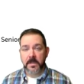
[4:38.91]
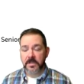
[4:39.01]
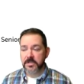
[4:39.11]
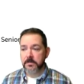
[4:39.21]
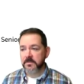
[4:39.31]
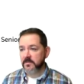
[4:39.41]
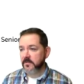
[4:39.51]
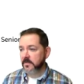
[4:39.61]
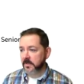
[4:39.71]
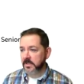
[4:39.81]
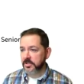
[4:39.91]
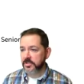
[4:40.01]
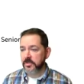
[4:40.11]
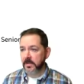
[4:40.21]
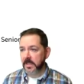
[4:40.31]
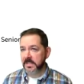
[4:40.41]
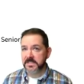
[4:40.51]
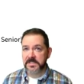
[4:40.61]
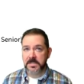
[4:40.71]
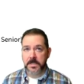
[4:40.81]
in terms of fulfilling your two
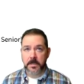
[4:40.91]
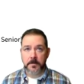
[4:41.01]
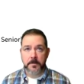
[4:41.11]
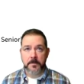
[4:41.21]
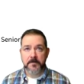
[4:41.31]
classes a year.